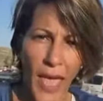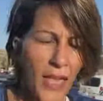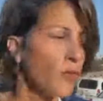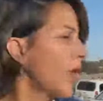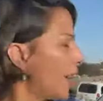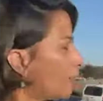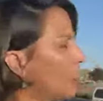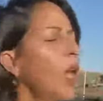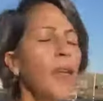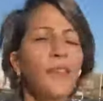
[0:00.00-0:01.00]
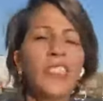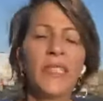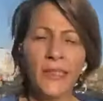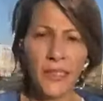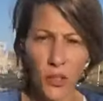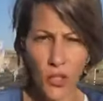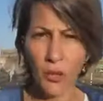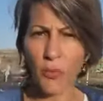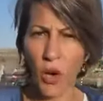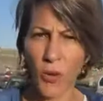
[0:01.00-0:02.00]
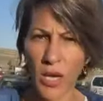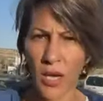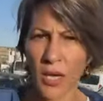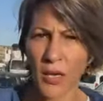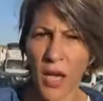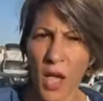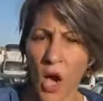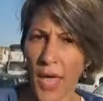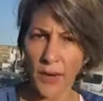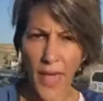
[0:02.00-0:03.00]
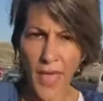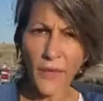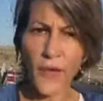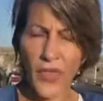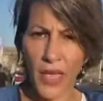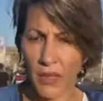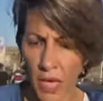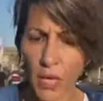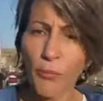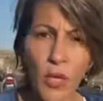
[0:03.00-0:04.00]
And we have a lot of censorship going on and everything that you